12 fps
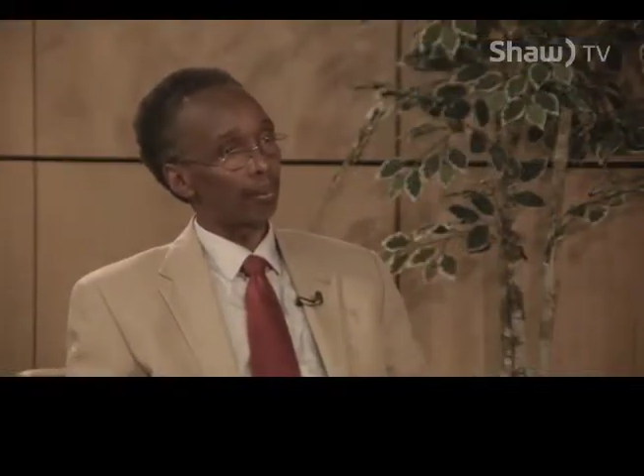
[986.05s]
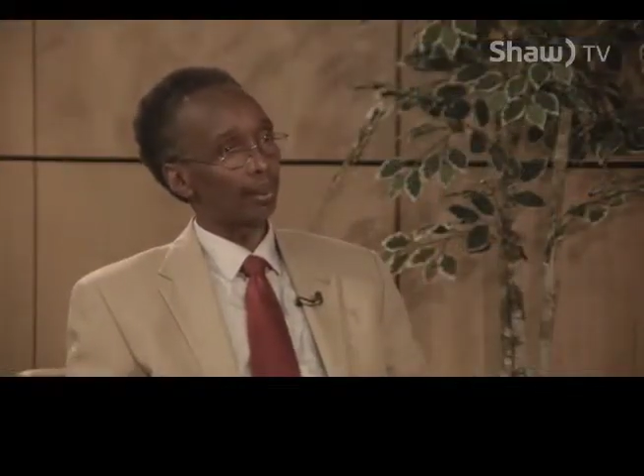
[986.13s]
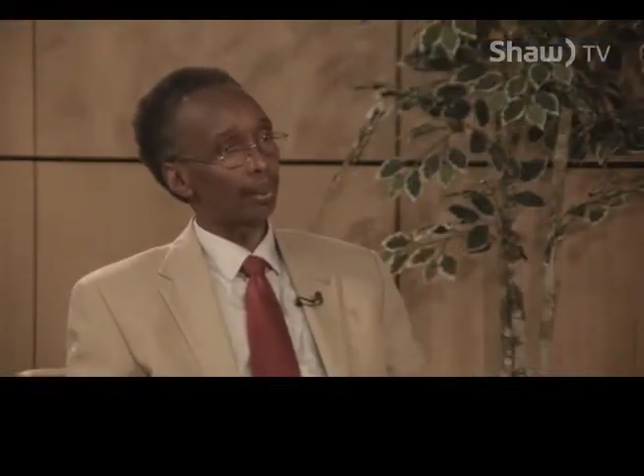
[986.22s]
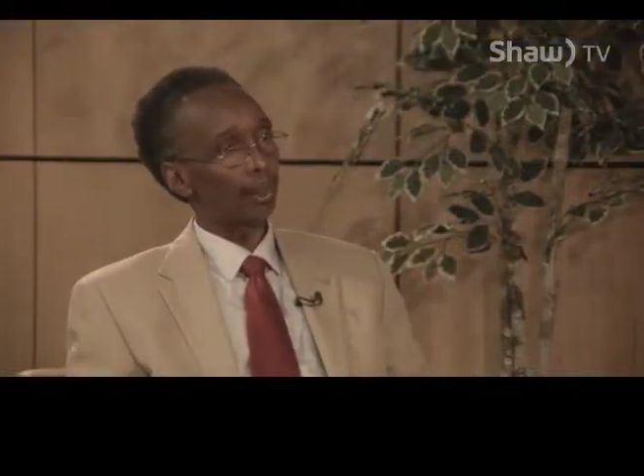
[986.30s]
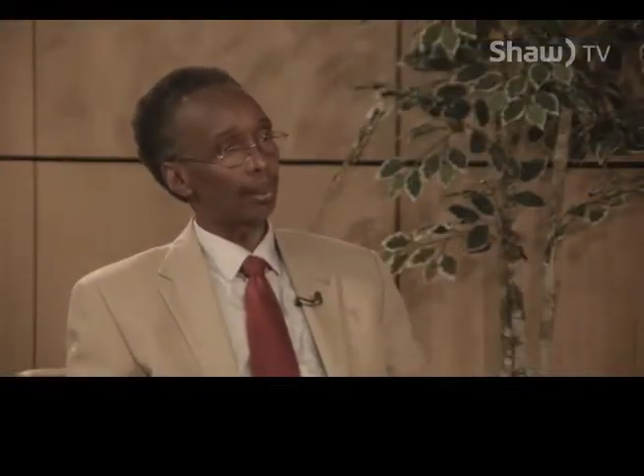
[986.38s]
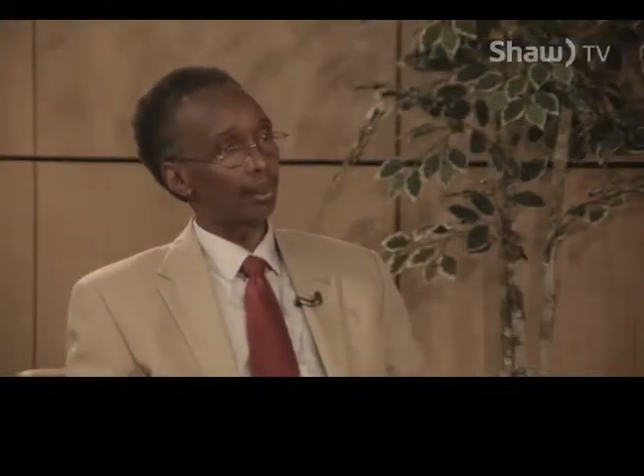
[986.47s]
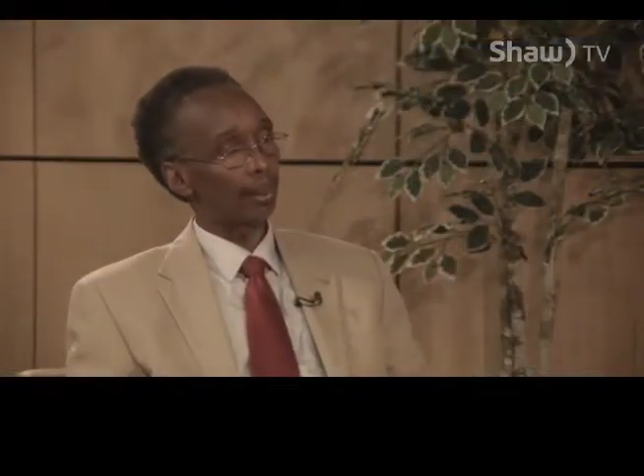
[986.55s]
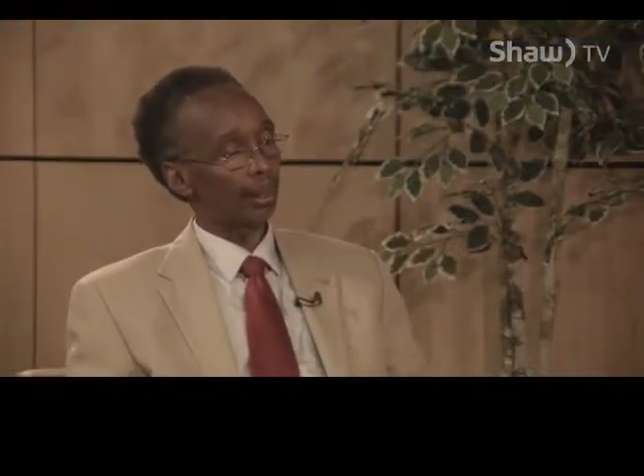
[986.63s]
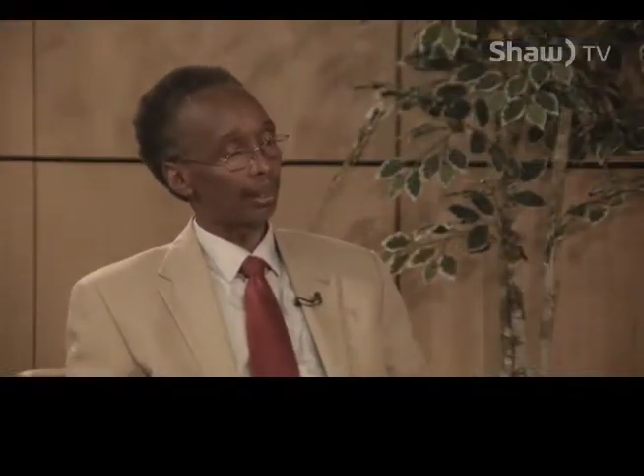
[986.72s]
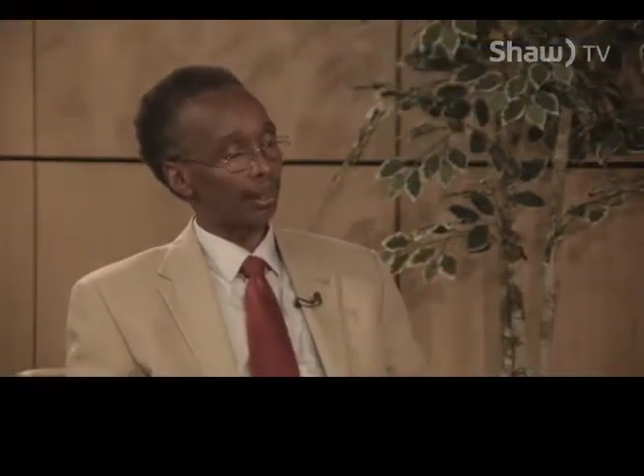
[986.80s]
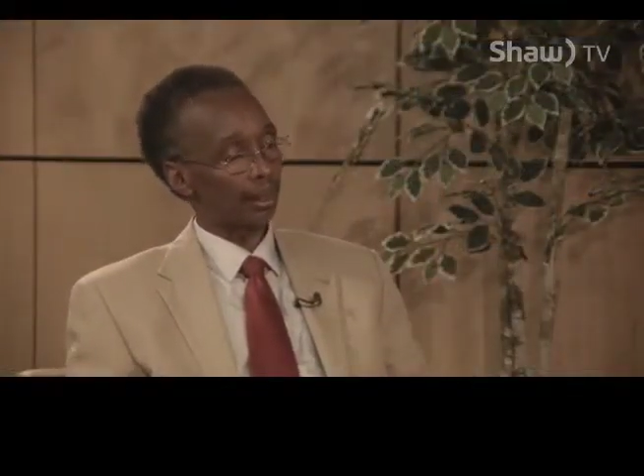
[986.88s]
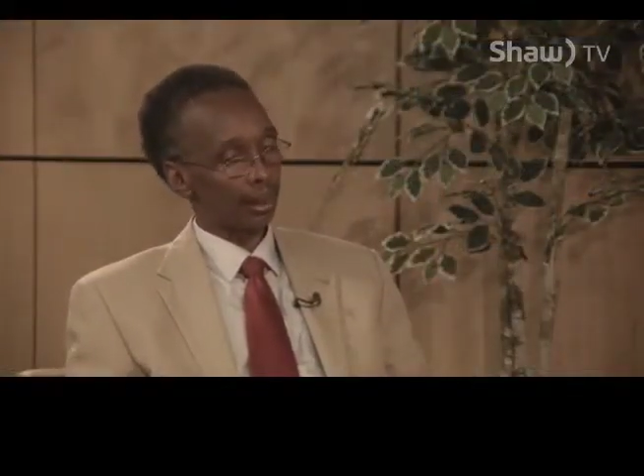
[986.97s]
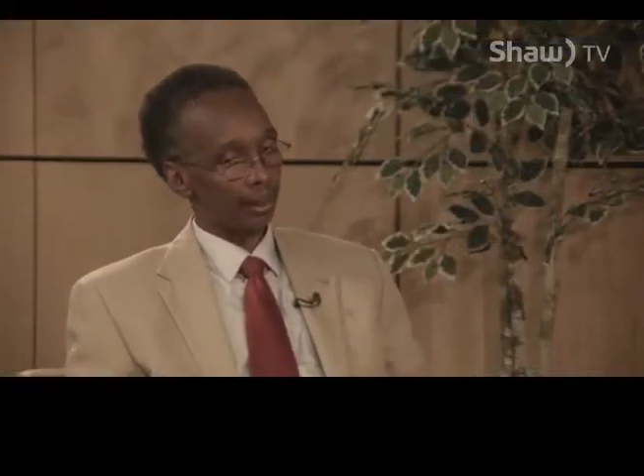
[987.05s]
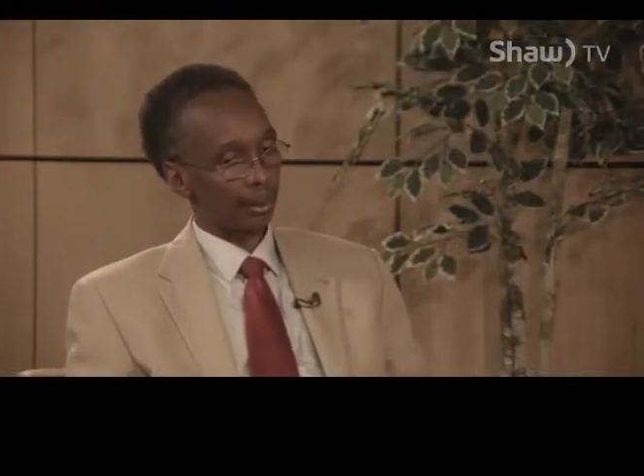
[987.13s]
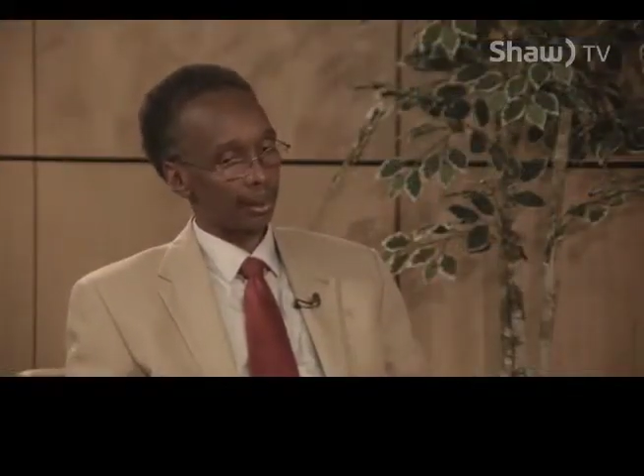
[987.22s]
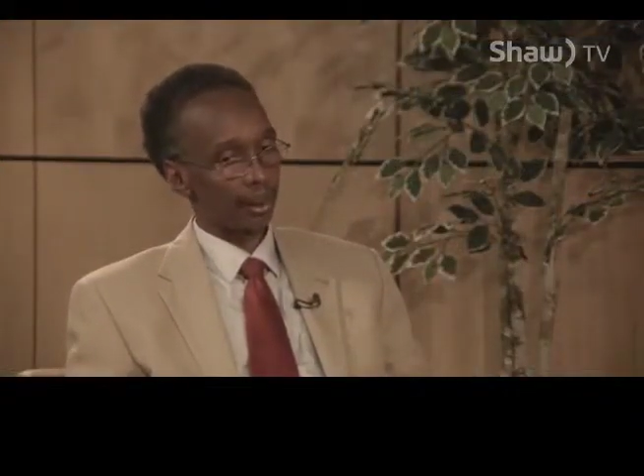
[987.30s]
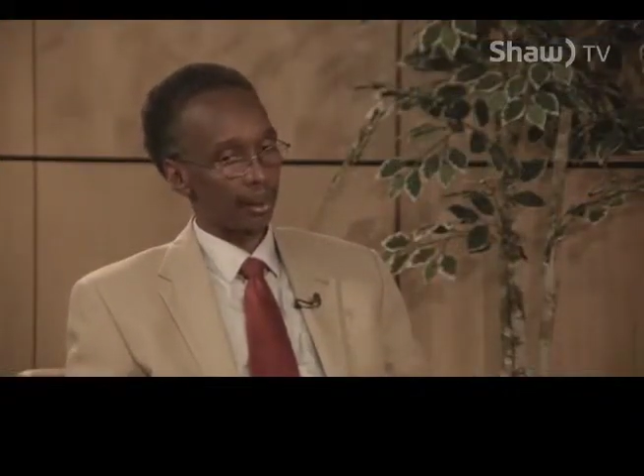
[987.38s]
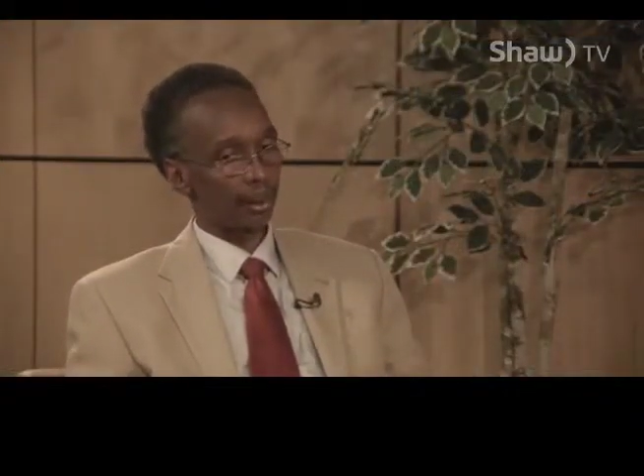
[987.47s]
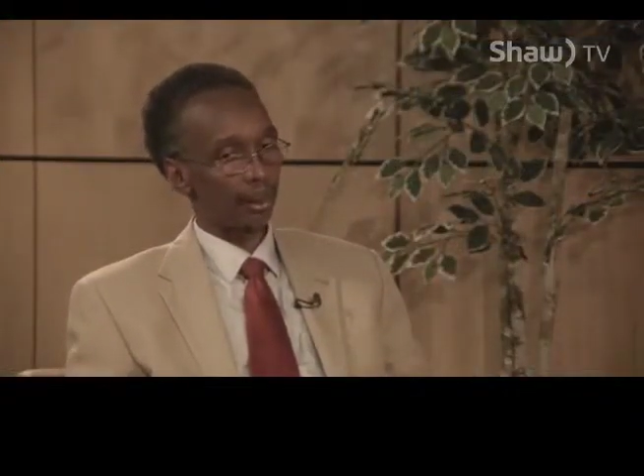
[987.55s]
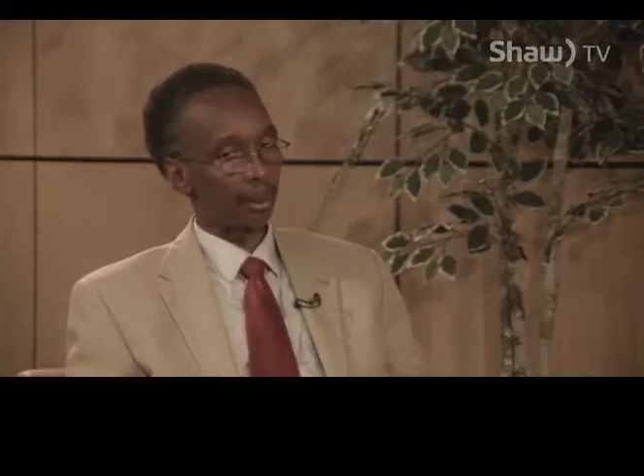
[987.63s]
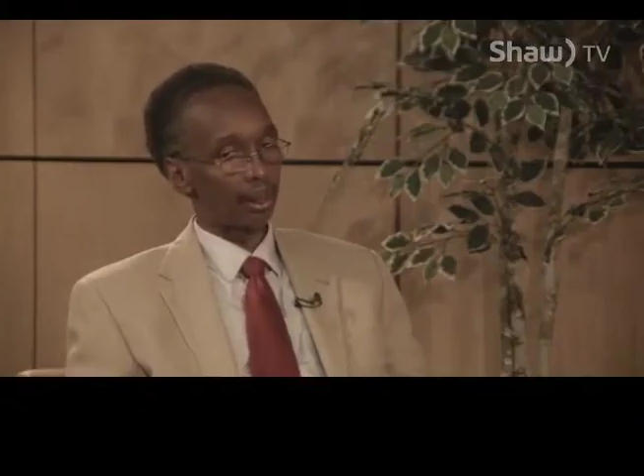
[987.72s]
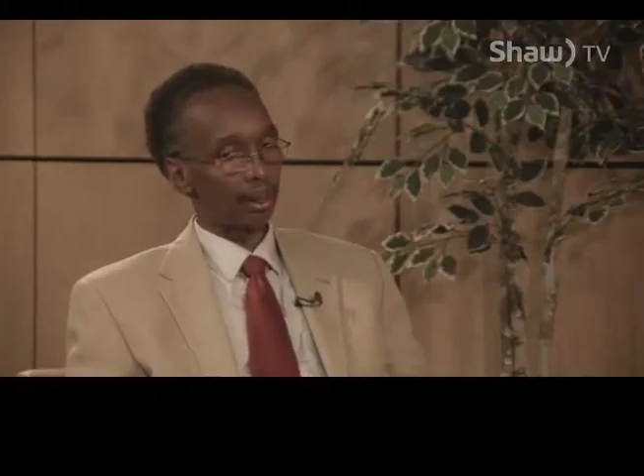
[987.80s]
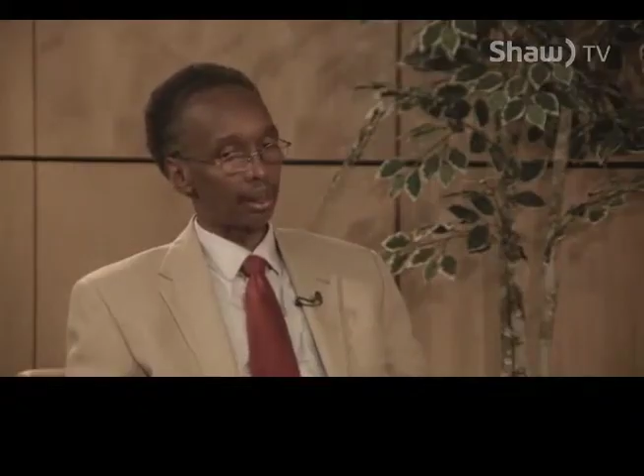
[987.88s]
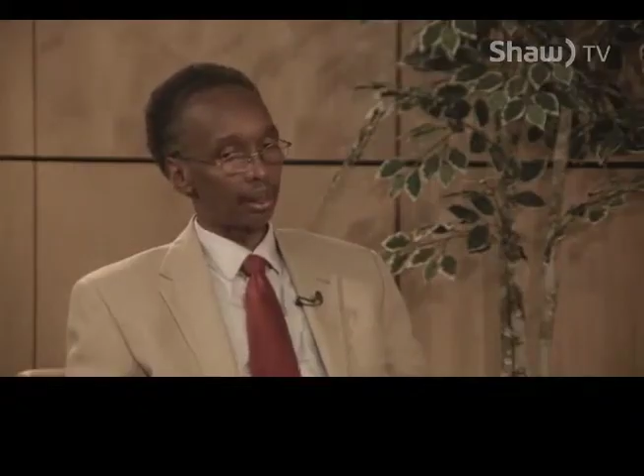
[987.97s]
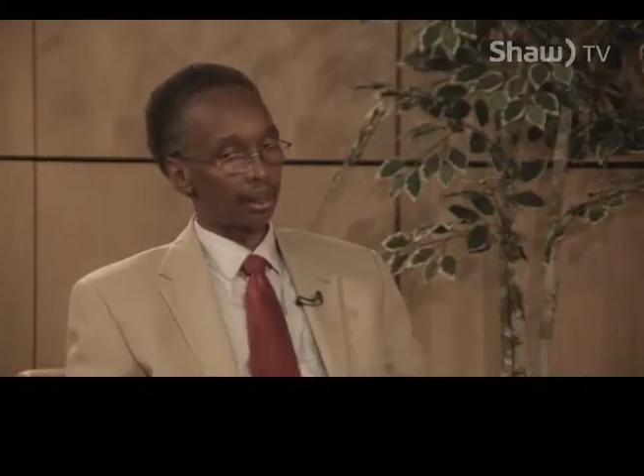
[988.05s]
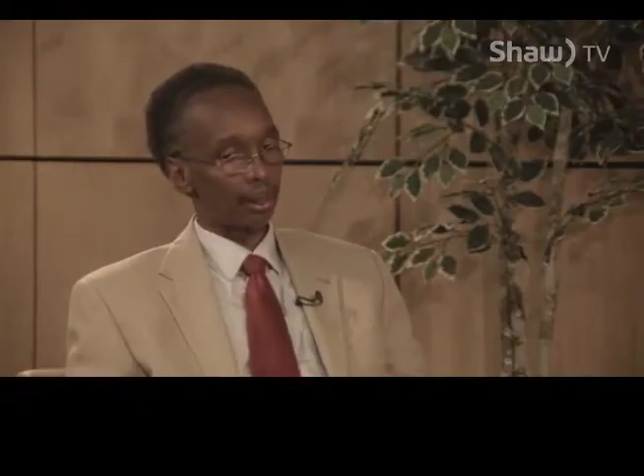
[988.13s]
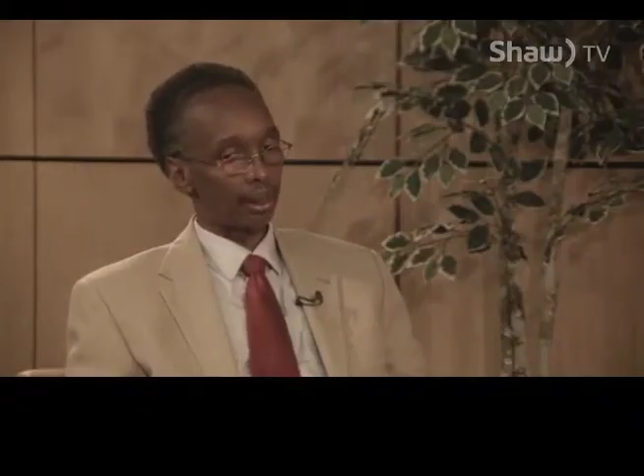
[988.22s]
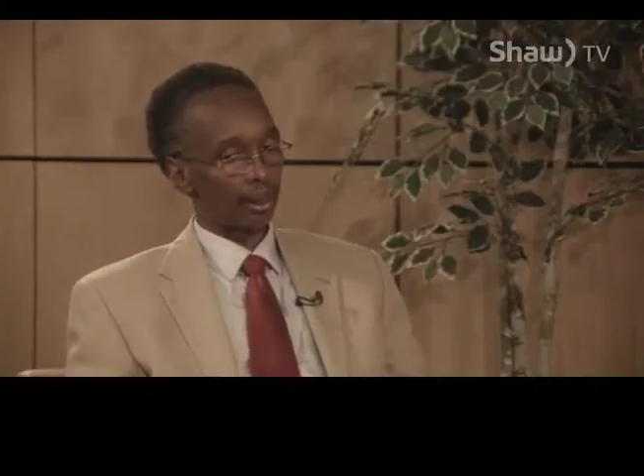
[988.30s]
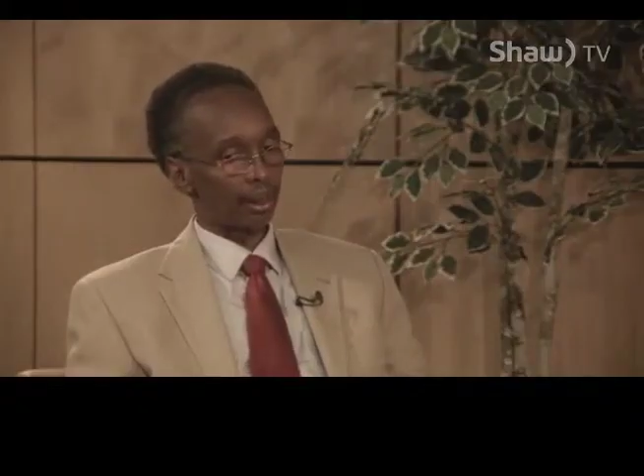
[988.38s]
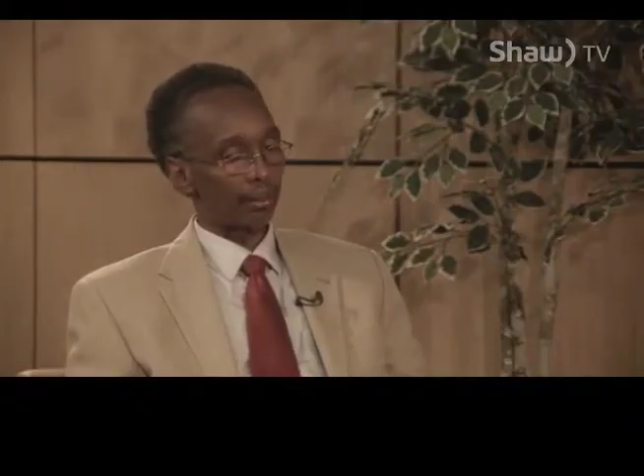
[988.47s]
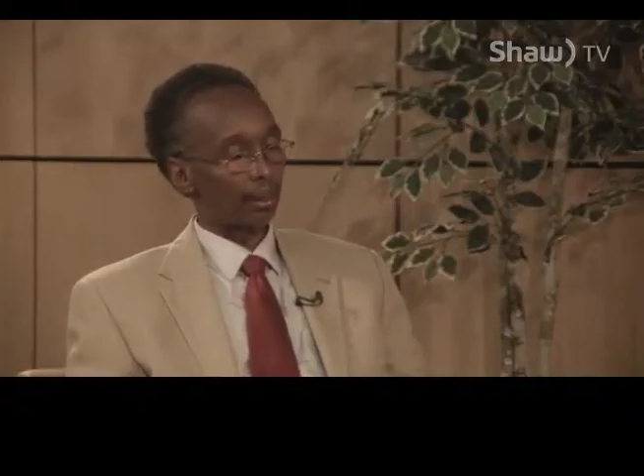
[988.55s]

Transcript: Oh, that's a